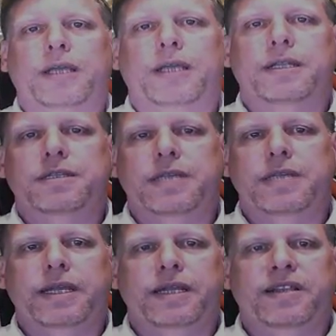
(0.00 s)

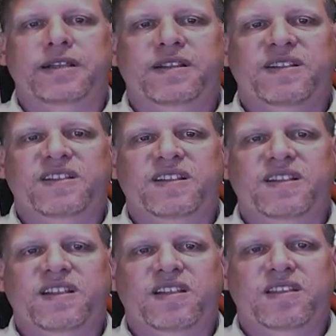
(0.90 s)
see
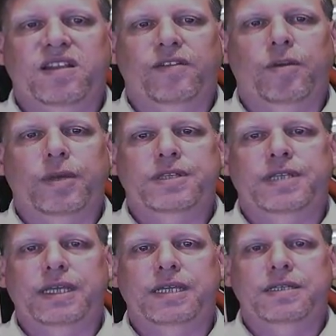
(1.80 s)
that I've got my
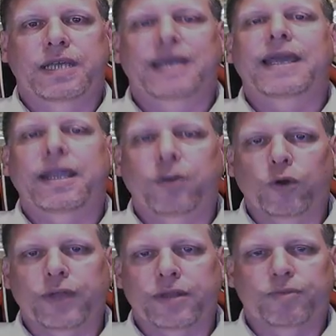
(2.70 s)
skis. Ignore the
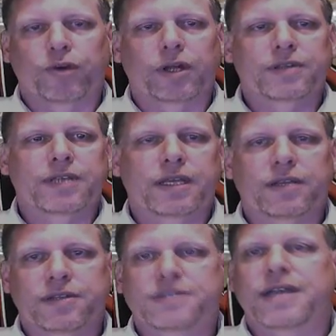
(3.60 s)
other products here. As I
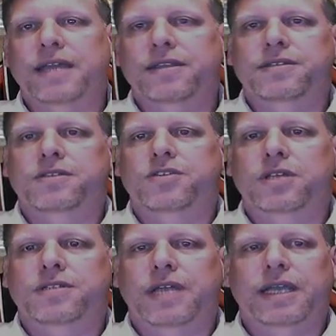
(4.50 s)
say, this is just
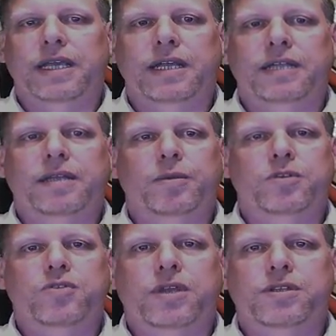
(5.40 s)
a
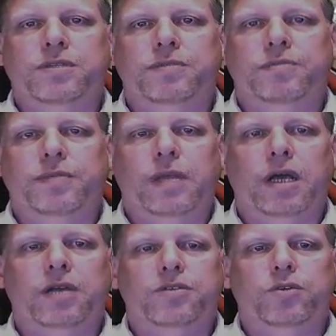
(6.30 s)
demonstration
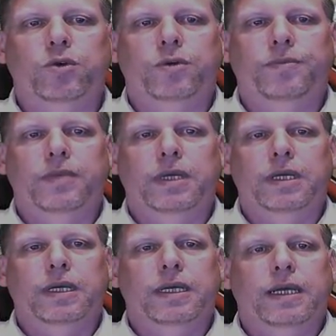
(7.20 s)
store.
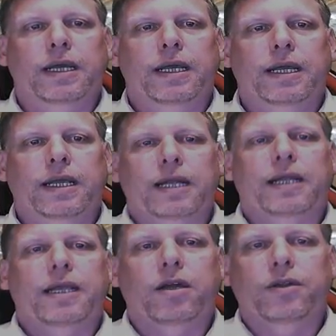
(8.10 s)
Clicking
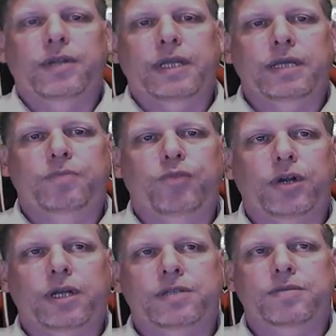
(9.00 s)
on the
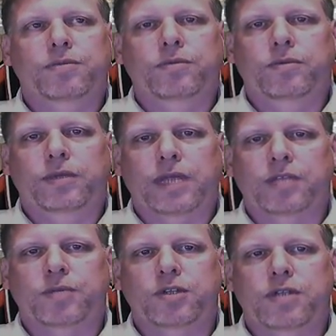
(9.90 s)
product takes me
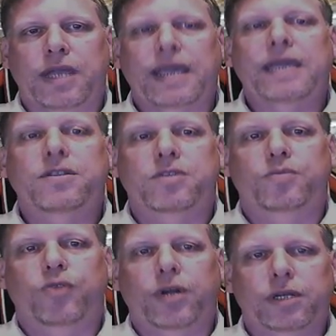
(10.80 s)
into the
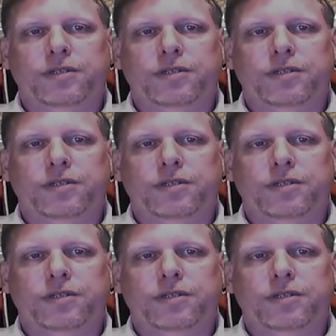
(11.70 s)
product,